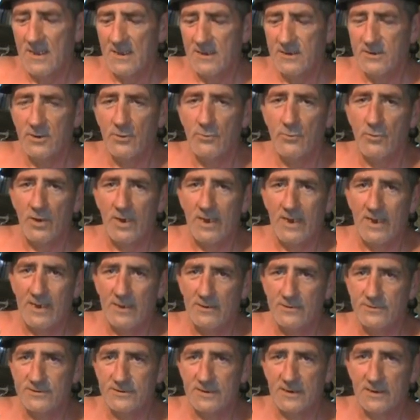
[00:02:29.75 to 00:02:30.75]
you don't want
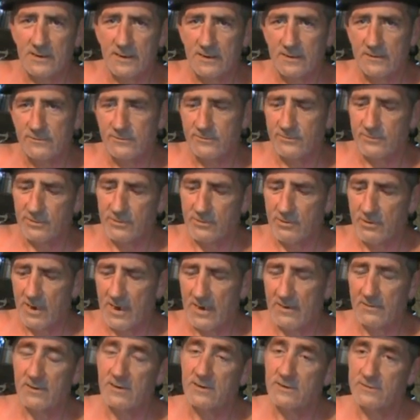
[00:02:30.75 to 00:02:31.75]
air sucking through the
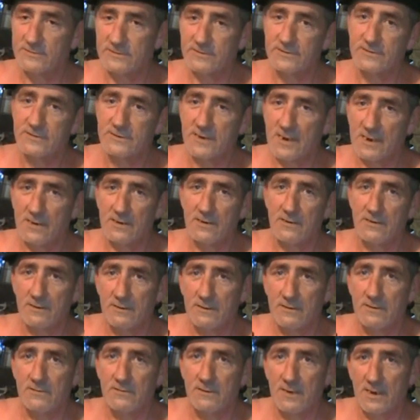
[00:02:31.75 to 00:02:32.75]
crack because it's not
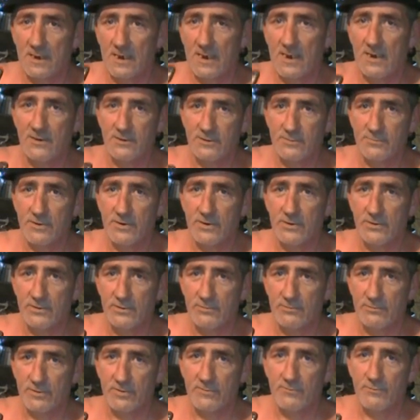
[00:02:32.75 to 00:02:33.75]
going to allow your motor
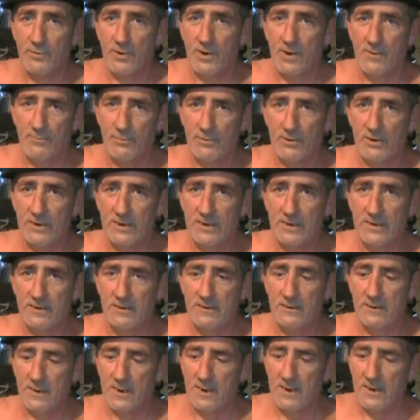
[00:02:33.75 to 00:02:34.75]
to run properly
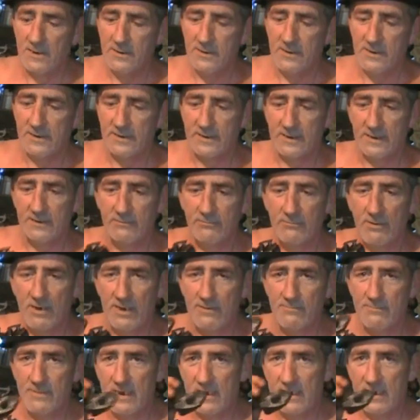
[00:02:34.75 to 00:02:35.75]
you have to have the
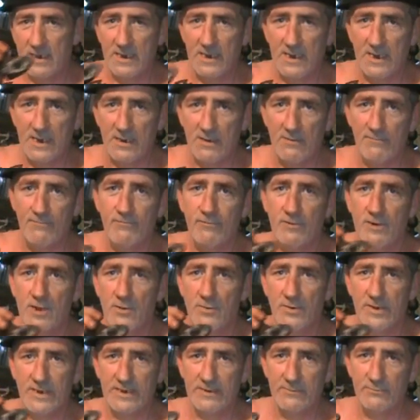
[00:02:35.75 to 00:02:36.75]
right amount of air
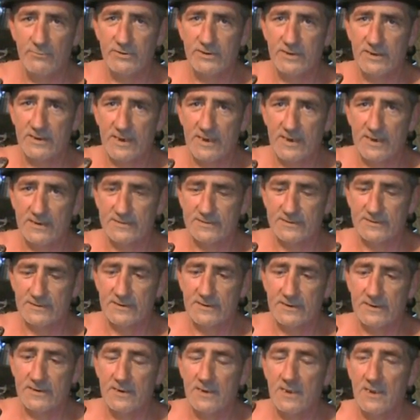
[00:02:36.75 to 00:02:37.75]
flowing in with the
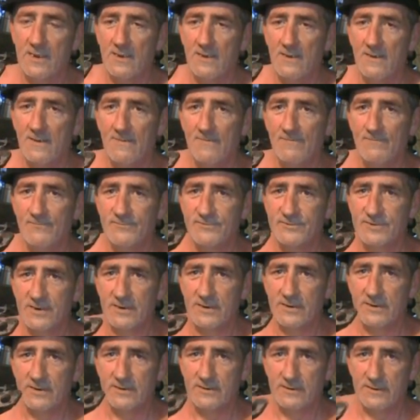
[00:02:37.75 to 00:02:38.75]
gasoline so
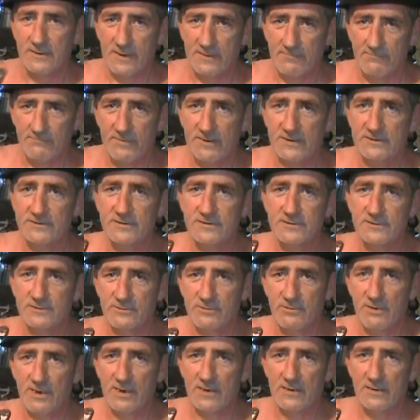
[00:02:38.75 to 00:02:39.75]
that it mixes
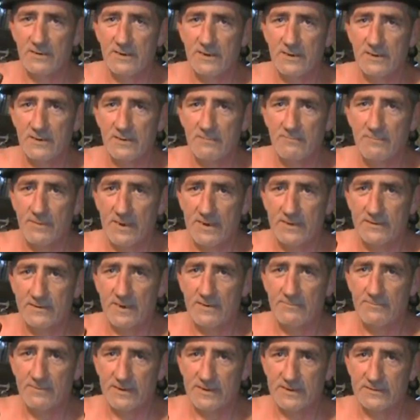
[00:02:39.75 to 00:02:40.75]
correctly by the
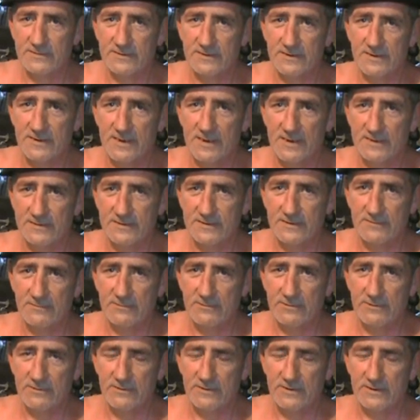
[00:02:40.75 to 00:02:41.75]
time it gets into that
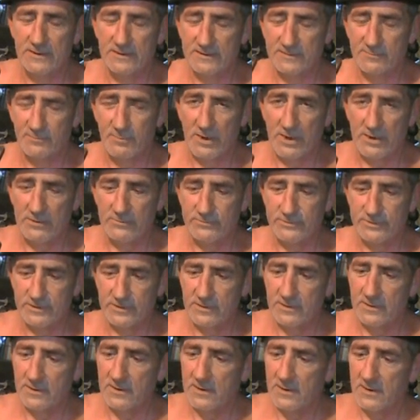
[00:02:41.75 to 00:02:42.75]
cylinder and explodes
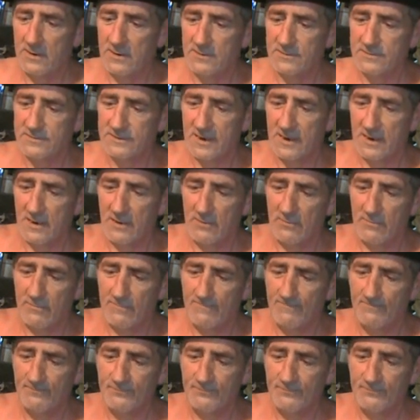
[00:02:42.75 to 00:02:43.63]
so